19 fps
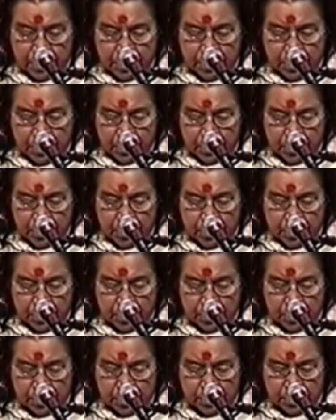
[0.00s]
your
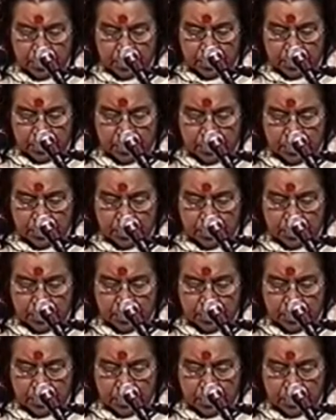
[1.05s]

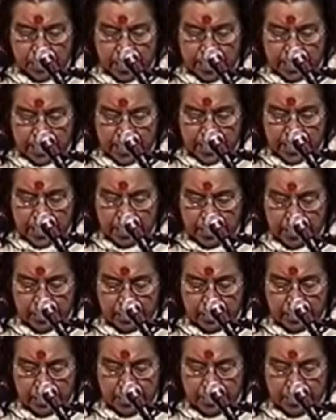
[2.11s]
right hand
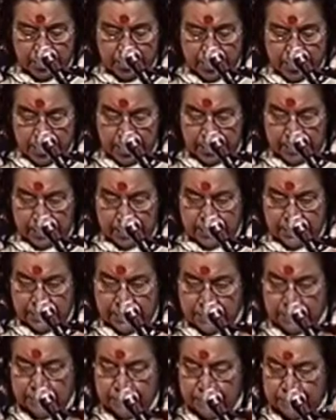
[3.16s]
towards me like
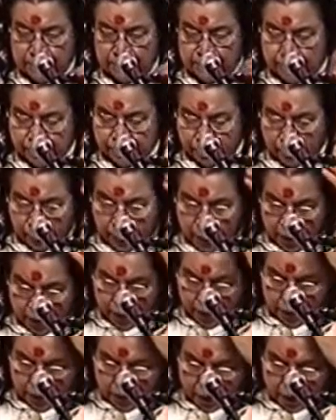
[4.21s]
this,
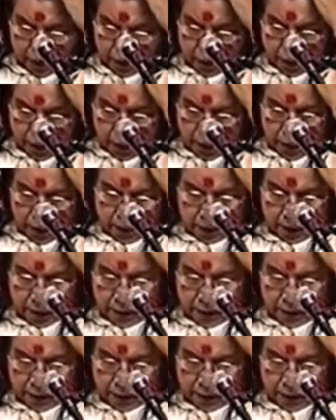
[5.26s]
and the